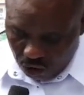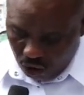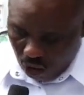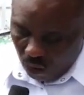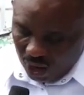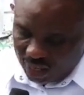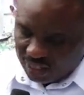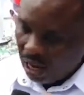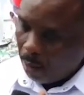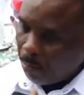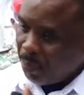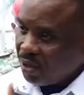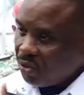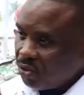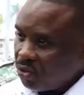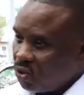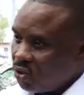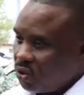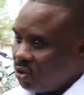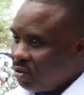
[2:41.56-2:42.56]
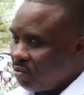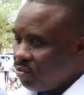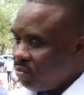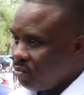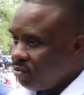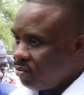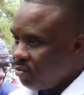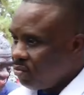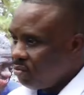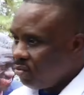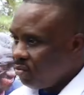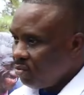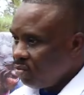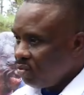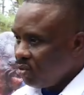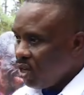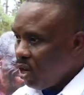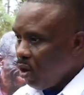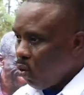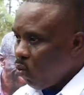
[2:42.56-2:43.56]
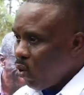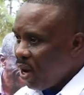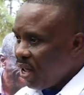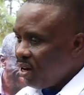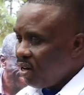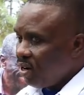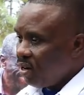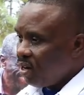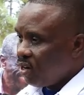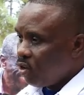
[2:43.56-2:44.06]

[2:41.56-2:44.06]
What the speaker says: You know what happens when